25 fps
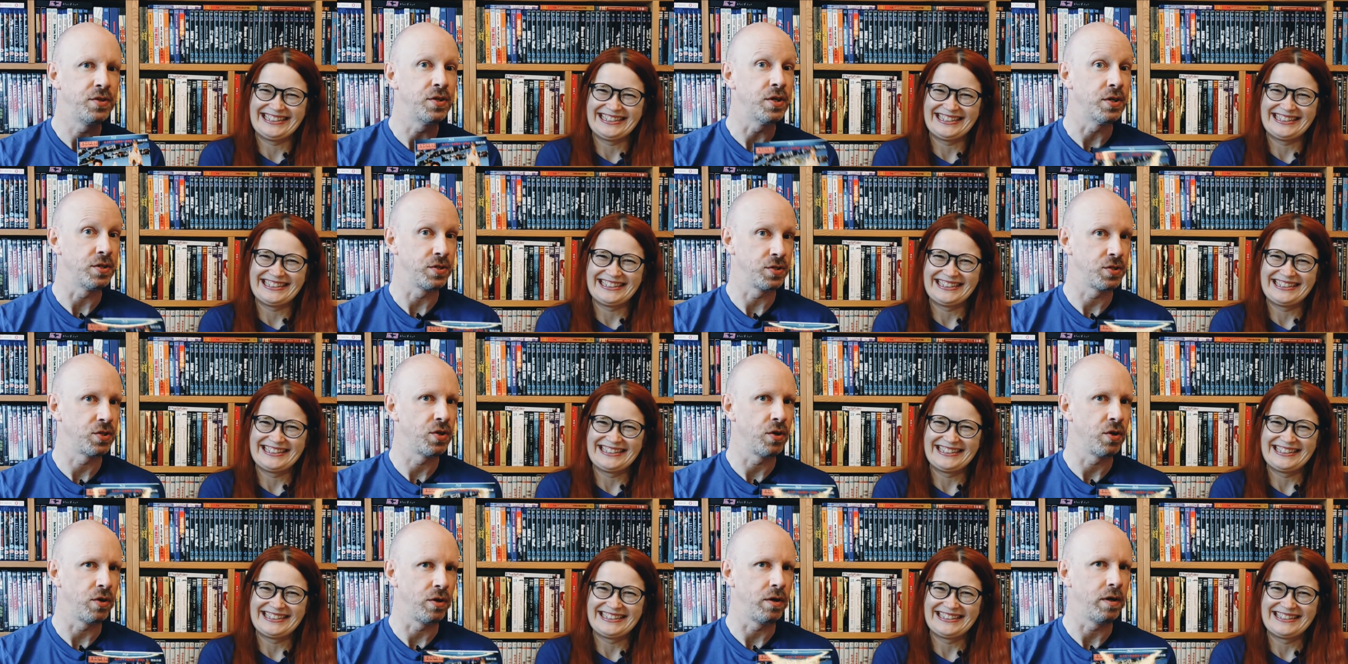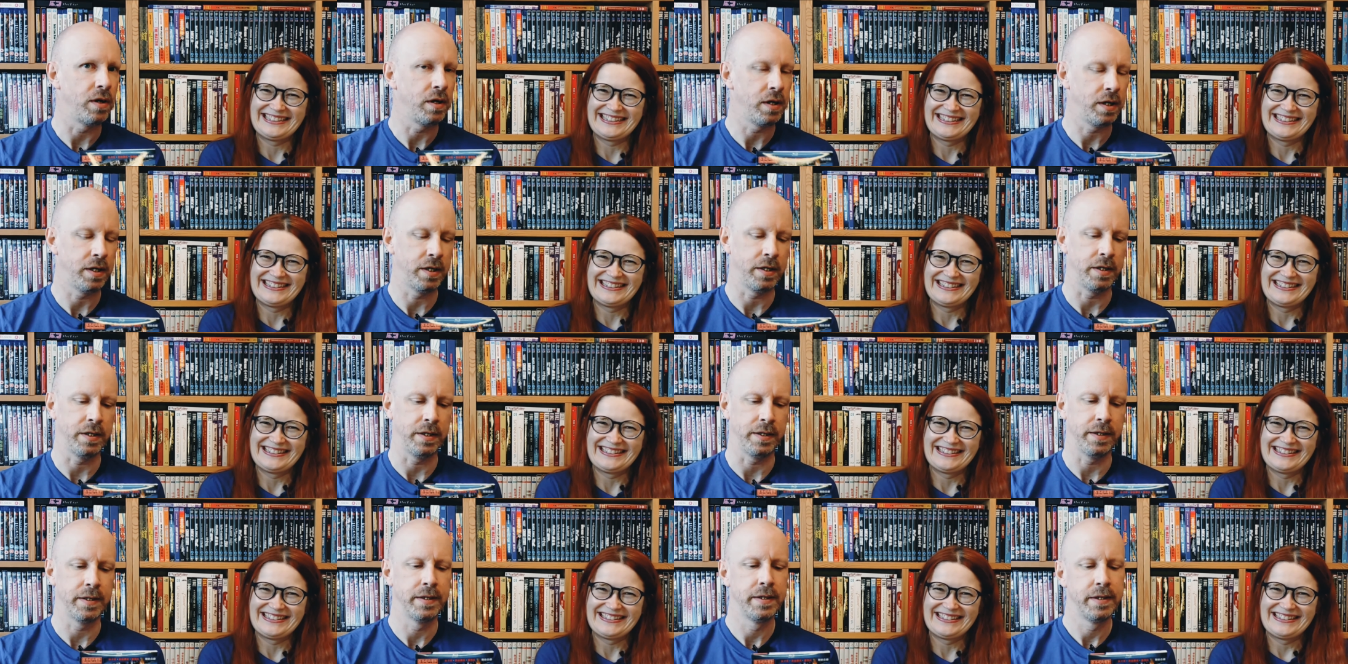Speaker 1: does not
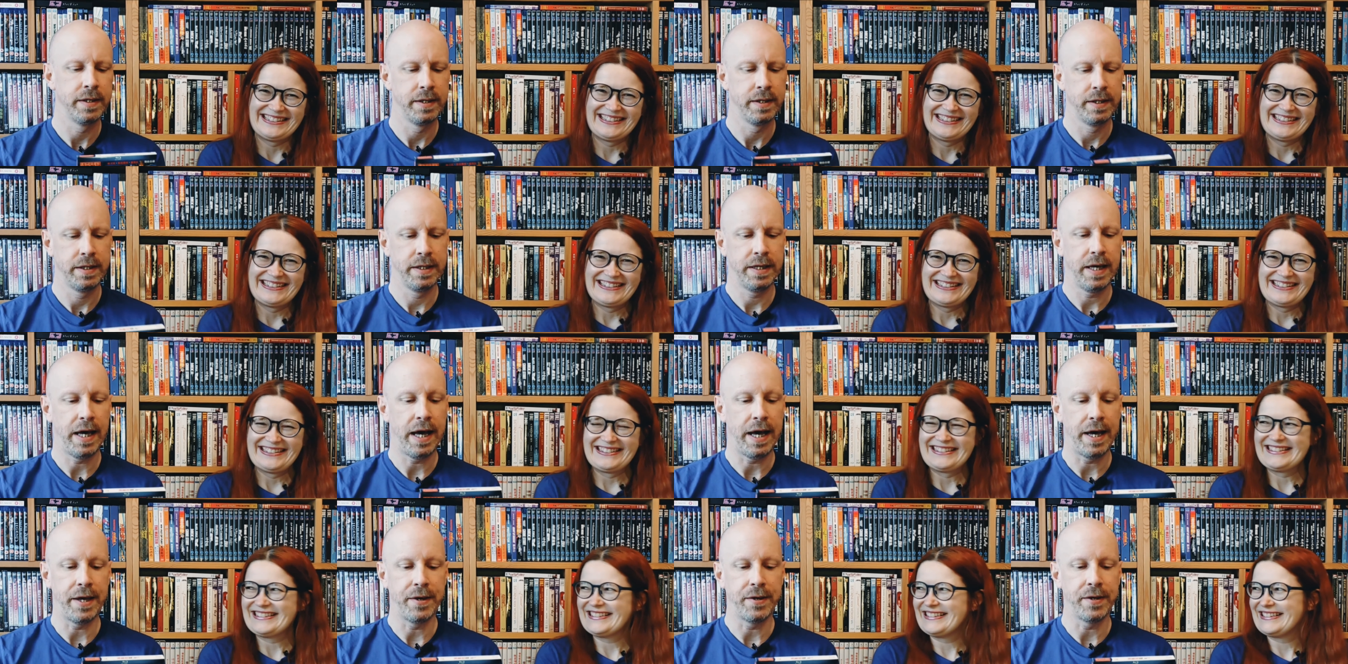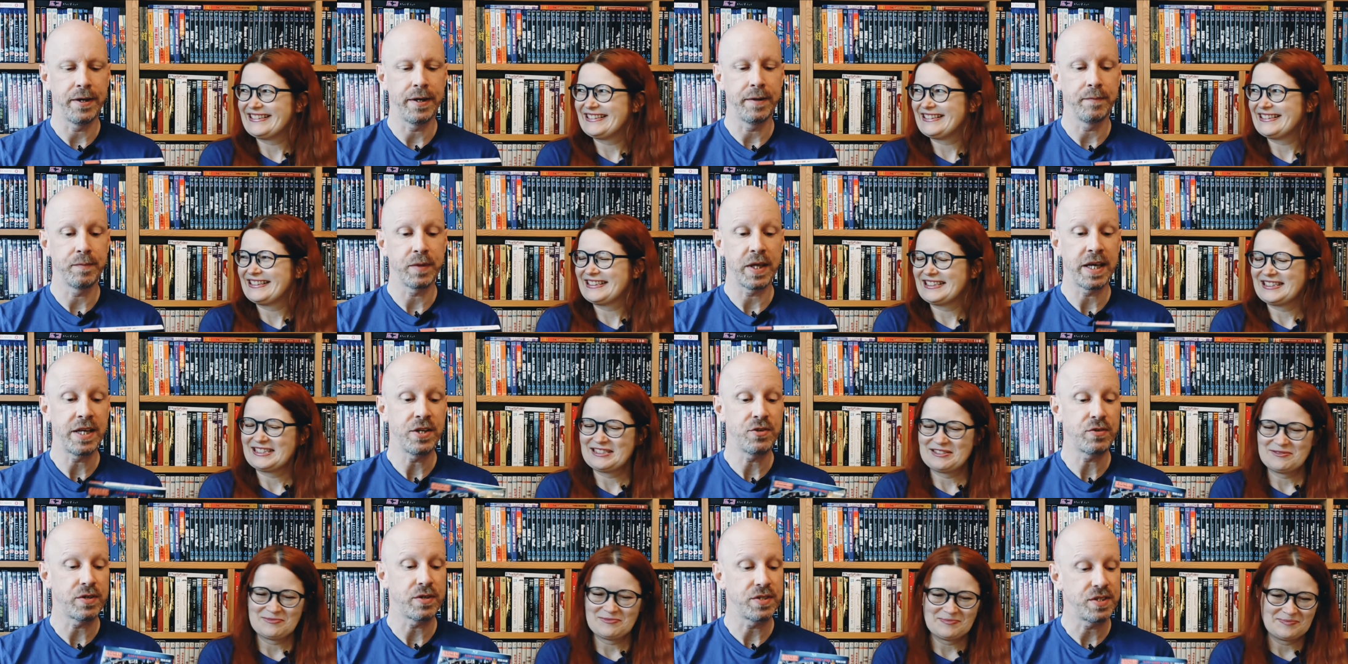hurt. And um,
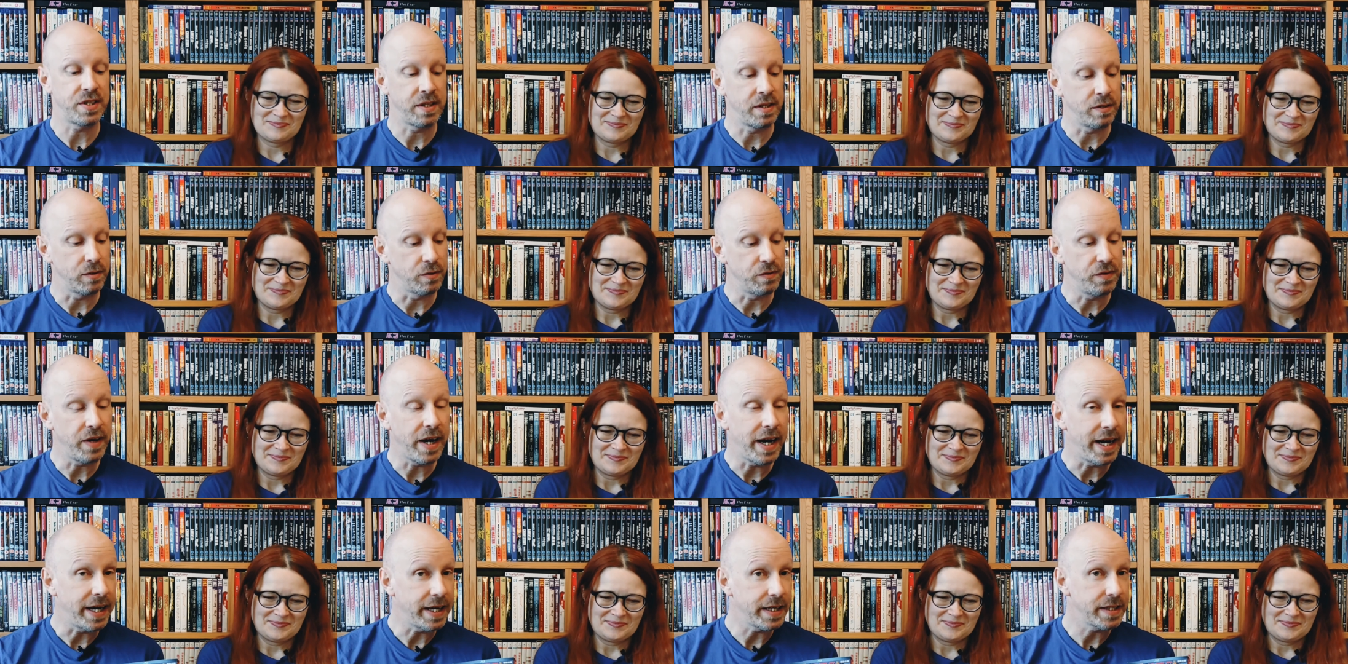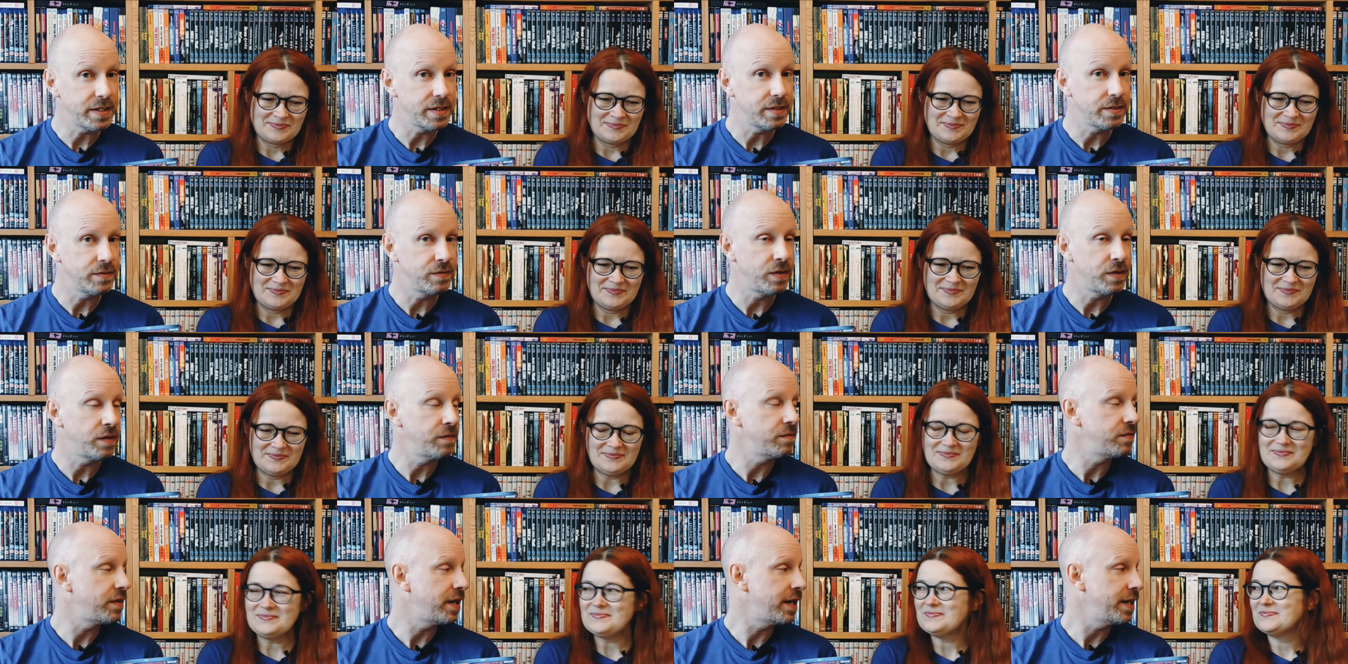interesting little fact,
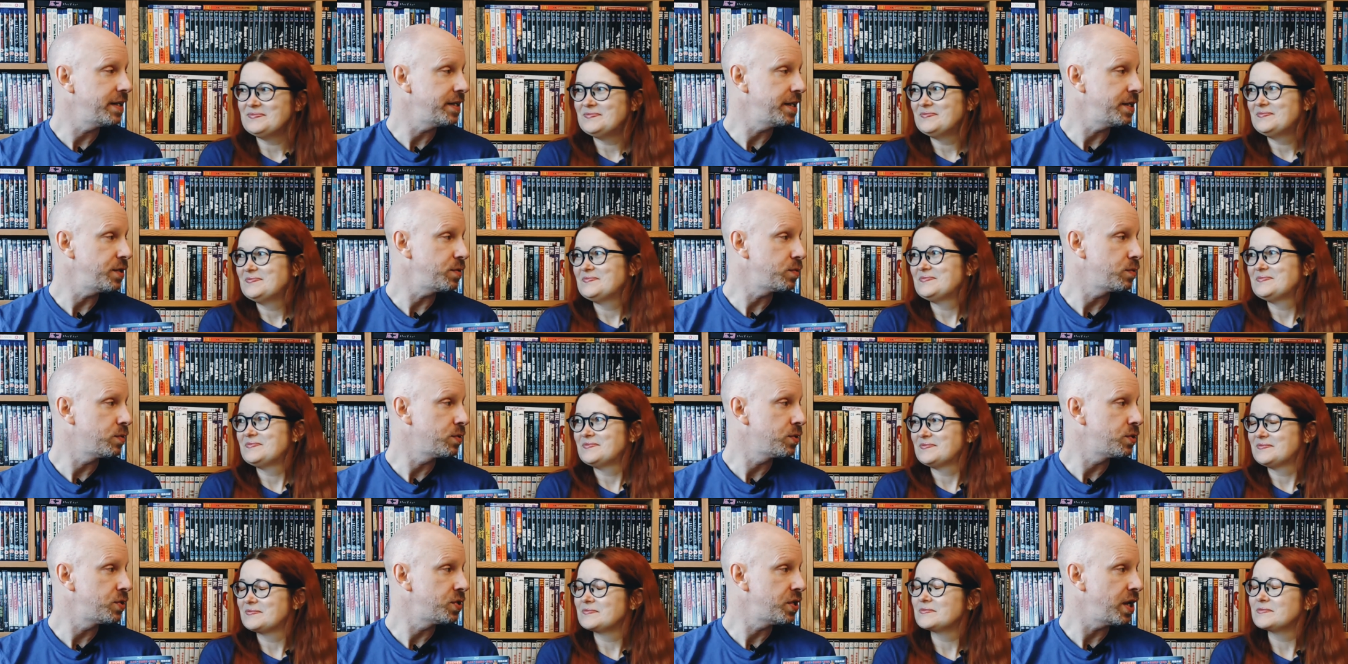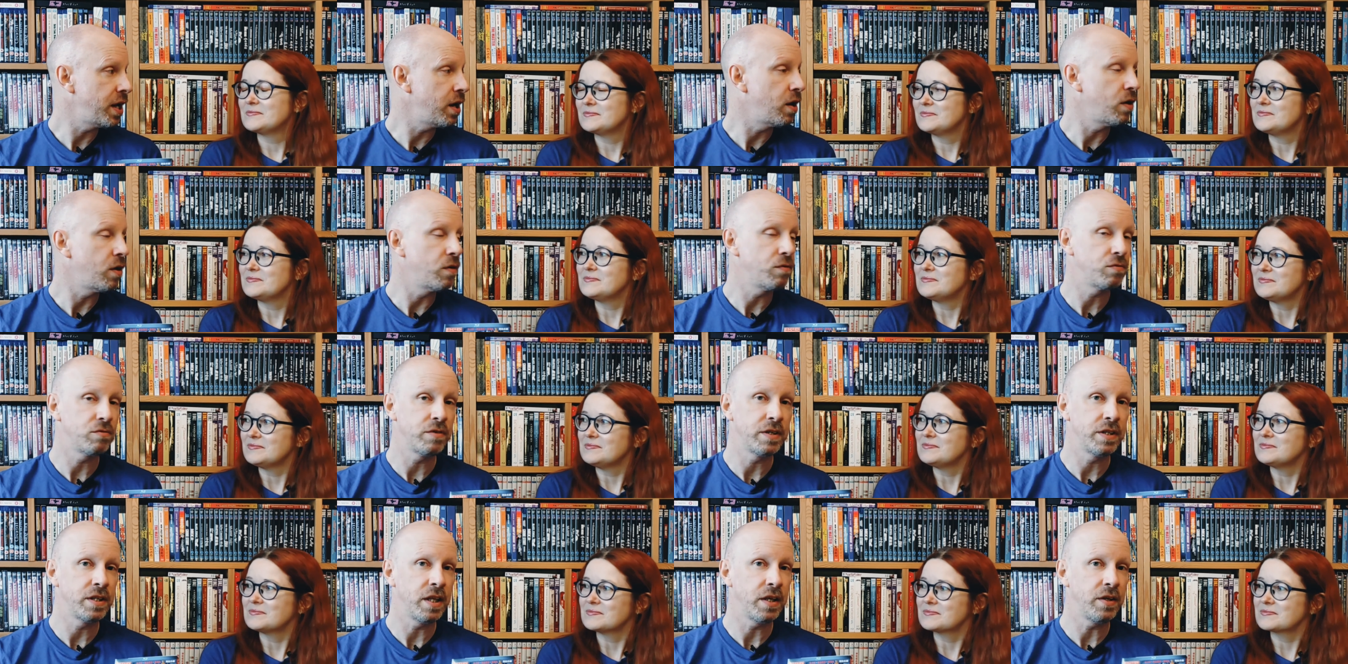fun fact, this one's set
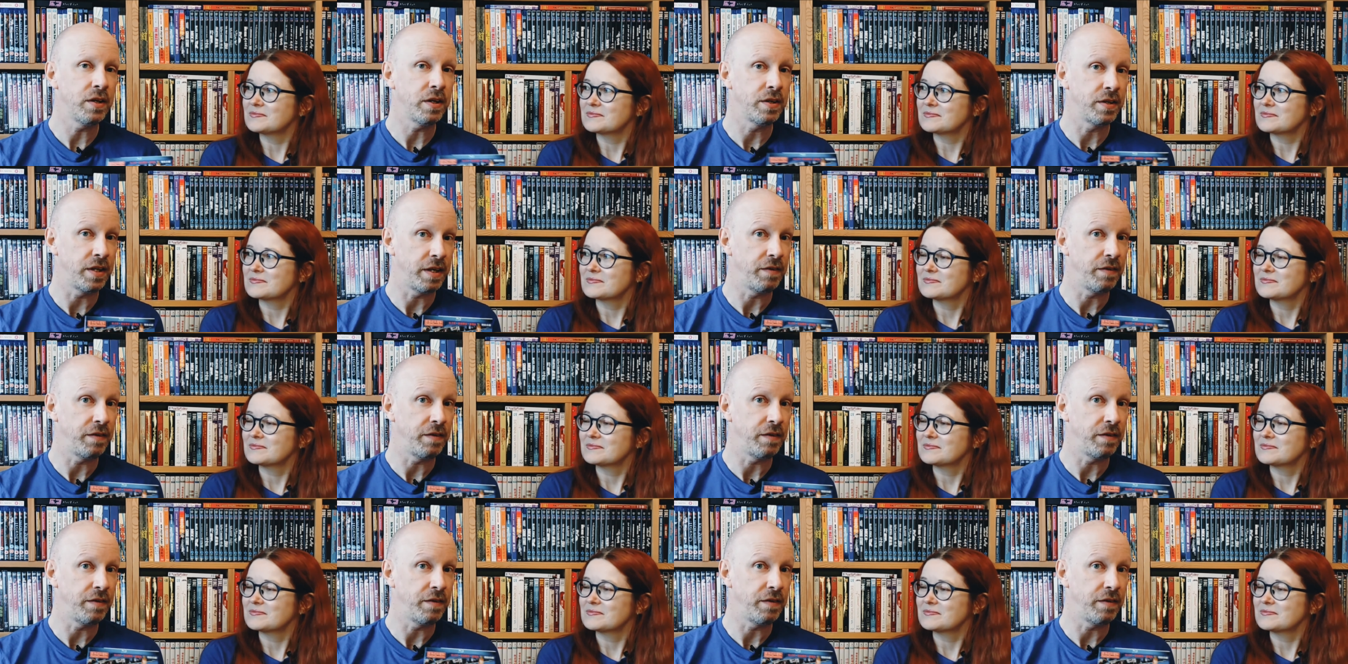over in London.